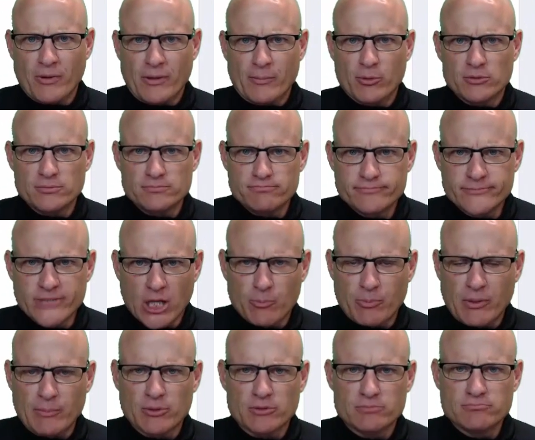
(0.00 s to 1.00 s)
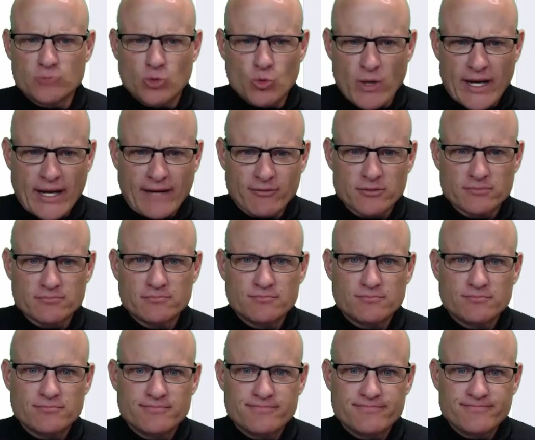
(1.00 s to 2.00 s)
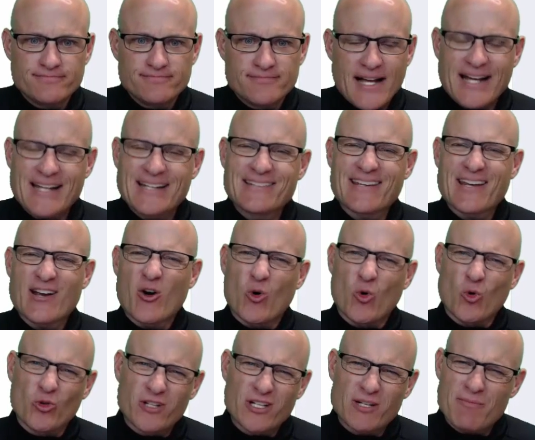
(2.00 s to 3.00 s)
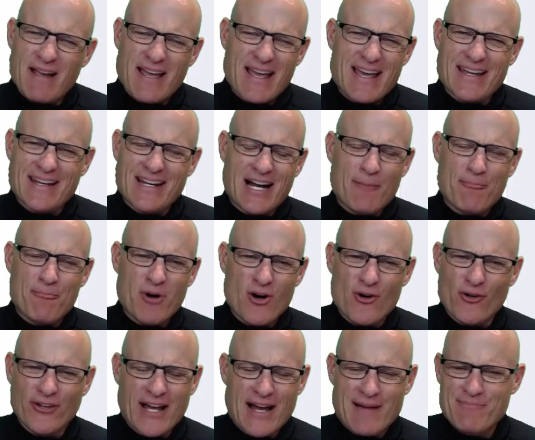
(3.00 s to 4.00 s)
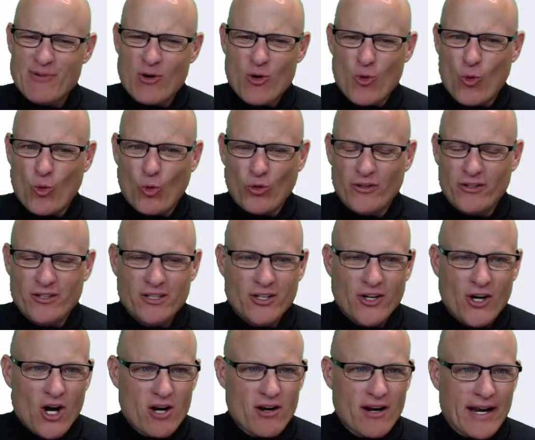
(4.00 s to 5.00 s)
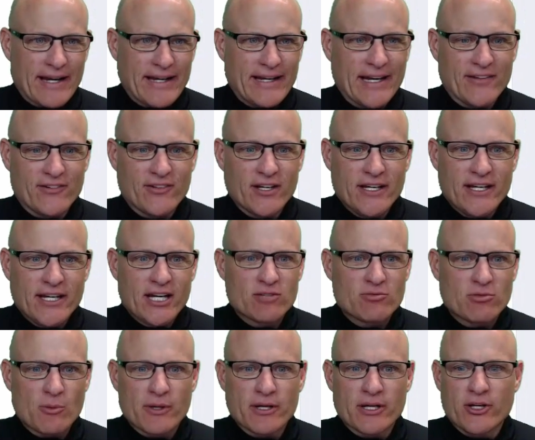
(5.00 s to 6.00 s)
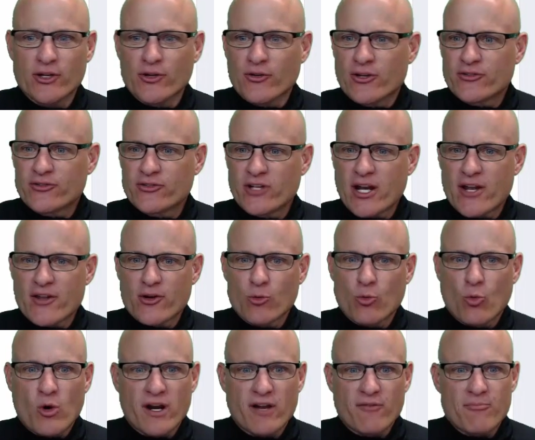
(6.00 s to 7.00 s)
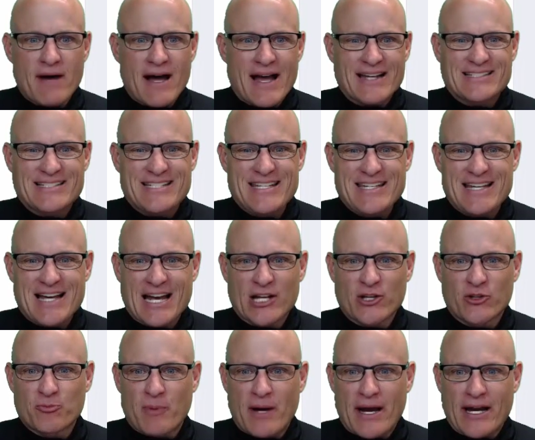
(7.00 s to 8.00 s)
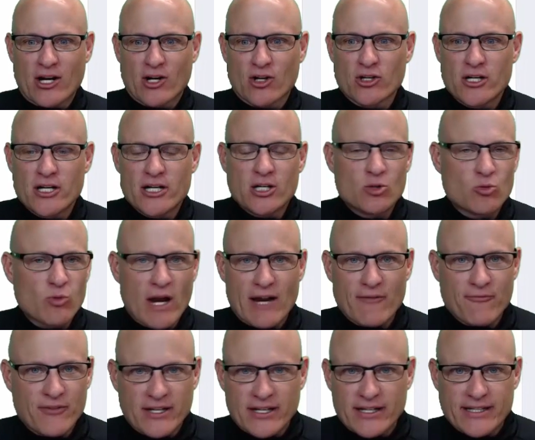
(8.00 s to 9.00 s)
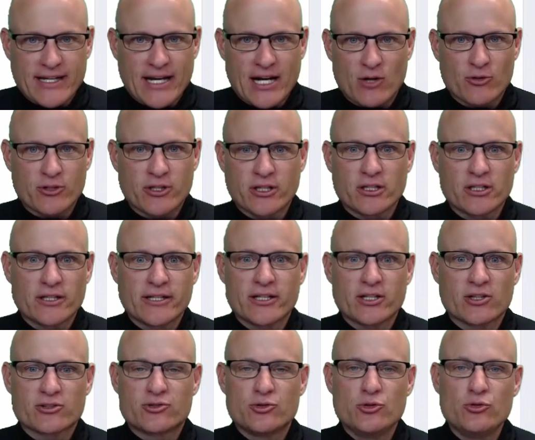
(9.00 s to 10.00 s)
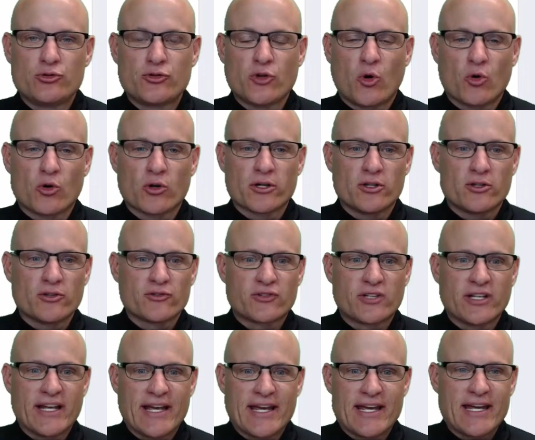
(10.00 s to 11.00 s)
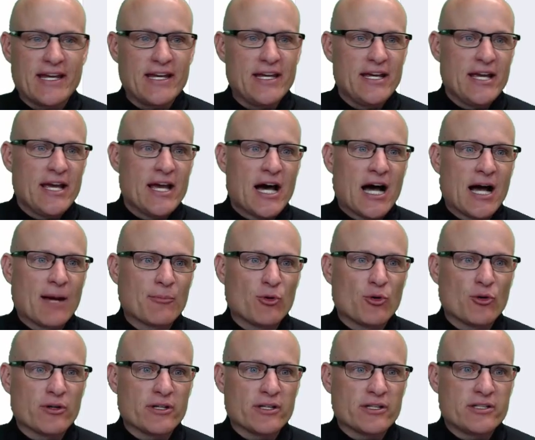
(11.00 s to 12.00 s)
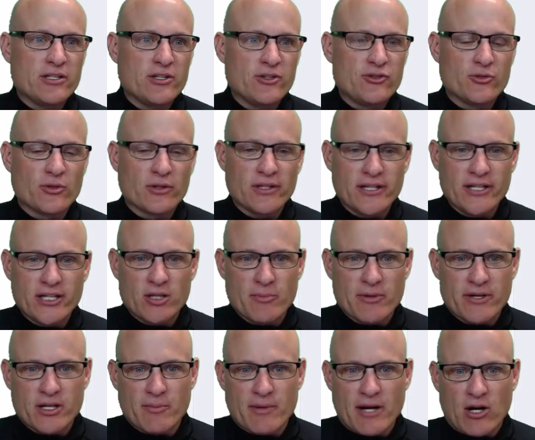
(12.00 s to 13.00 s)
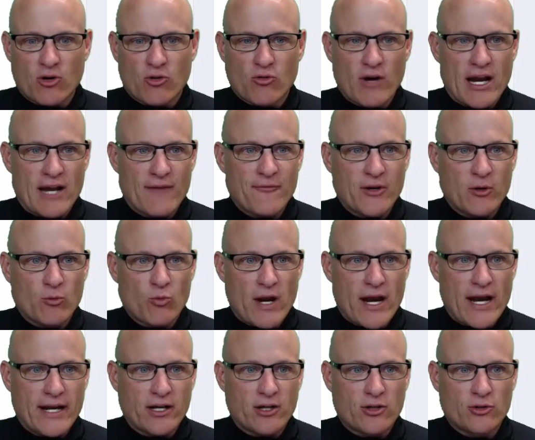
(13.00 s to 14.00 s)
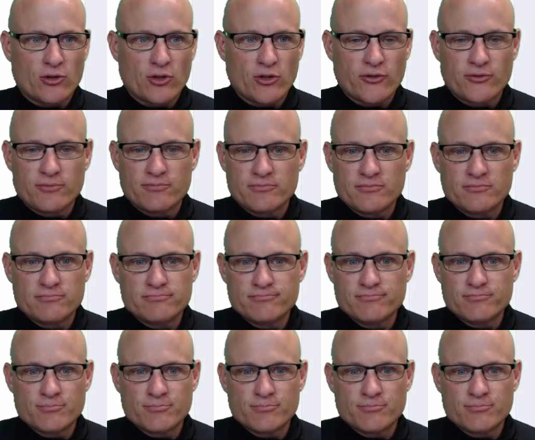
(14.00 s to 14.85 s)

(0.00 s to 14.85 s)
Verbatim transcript: old people, young people, whatever. I can say old. Look at my head. I'm bald. I'm old. All right, kids, here's what we're going to do. This is another one of my TI Nspire graphing calculator tutorials. Today, I'm going to teach you a little bit about graphing radicals.